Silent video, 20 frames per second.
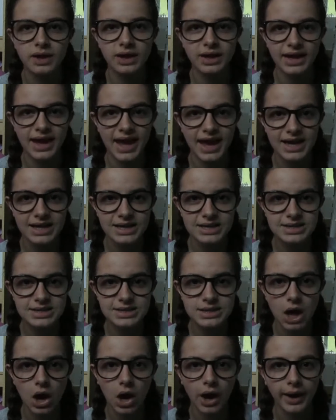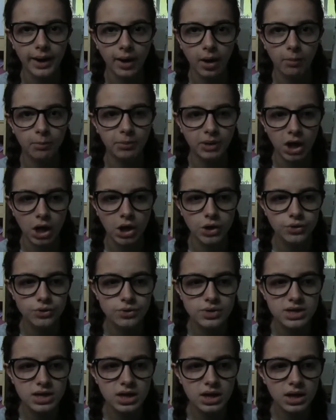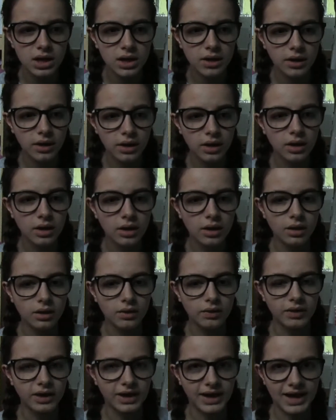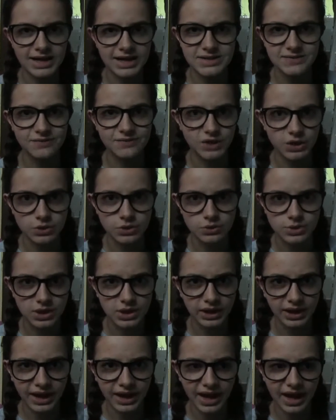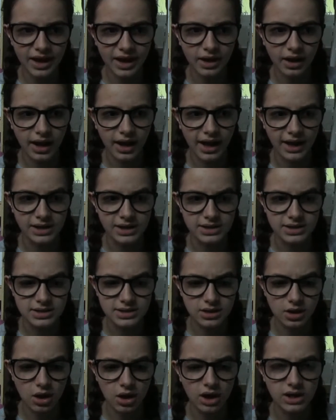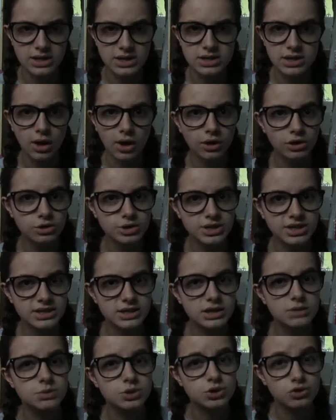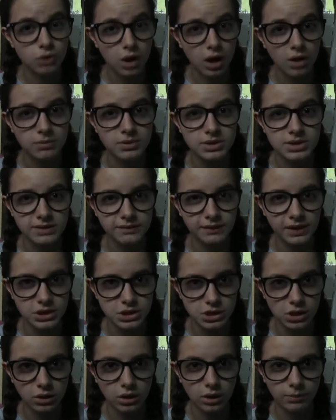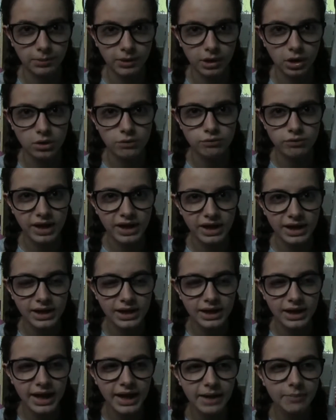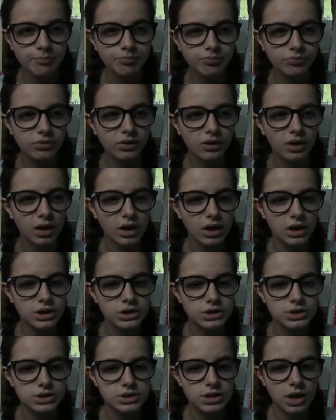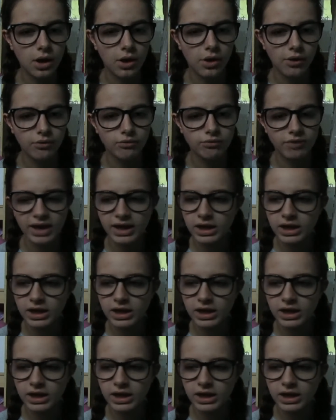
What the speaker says: the less I upload, the less views I get, and I start losing subscribers if I don't upload regularly. So